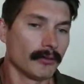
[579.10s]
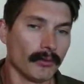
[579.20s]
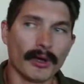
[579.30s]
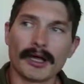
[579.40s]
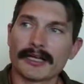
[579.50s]

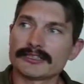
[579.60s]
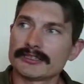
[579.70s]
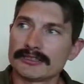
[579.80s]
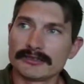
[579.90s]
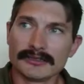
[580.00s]

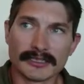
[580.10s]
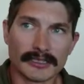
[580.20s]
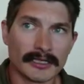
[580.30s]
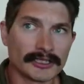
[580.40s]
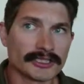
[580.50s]
Watch
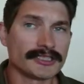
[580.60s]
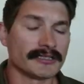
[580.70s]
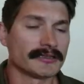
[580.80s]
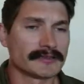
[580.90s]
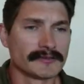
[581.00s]
the
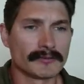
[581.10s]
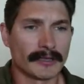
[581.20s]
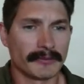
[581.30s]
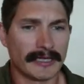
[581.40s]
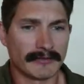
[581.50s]
sheet. This is
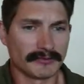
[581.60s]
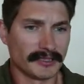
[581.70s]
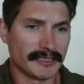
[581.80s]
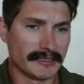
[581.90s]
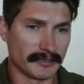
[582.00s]
why we have
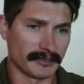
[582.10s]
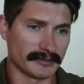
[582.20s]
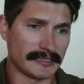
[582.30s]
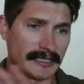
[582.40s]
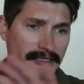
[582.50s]
laid out
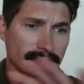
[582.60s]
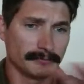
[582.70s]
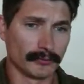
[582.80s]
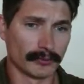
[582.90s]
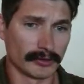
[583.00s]
our
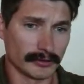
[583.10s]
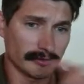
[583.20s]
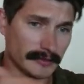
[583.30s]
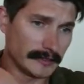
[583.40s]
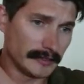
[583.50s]

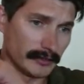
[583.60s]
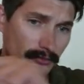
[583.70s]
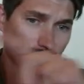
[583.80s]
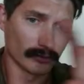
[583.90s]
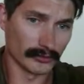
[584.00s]
dashboard
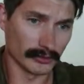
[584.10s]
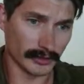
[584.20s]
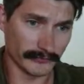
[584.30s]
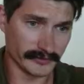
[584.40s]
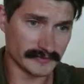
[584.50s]
in
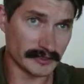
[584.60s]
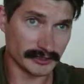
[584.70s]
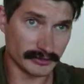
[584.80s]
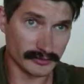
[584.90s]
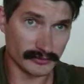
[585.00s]
order of the
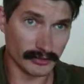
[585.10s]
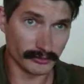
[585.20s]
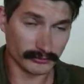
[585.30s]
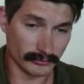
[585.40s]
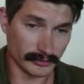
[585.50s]
stations you
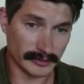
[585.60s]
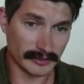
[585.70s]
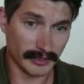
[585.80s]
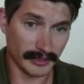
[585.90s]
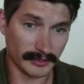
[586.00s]
go through
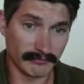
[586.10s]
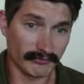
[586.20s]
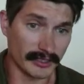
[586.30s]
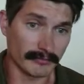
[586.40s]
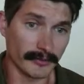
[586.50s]
in the
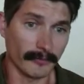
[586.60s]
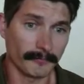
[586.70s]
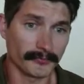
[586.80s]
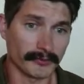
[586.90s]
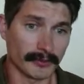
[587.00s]
conveyor belt,
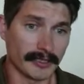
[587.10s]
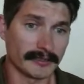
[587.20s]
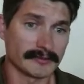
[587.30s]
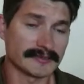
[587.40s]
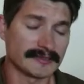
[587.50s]

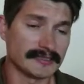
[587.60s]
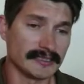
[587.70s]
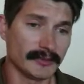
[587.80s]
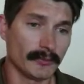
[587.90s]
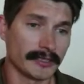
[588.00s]
right?
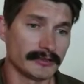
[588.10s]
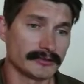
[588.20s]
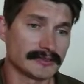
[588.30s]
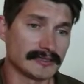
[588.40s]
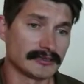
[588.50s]
See where
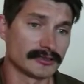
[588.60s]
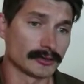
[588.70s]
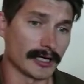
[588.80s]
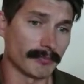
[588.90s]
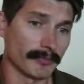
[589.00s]
you see the
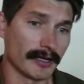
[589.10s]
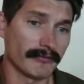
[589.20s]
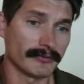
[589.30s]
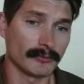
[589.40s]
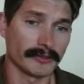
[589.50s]
drop
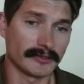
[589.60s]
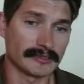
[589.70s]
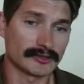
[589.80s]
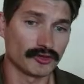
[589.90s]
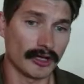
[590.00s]
off and where
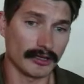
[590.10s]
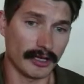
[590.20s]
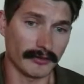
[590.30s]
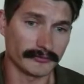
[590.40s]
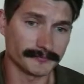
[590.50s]
things
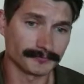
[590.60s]
fall off.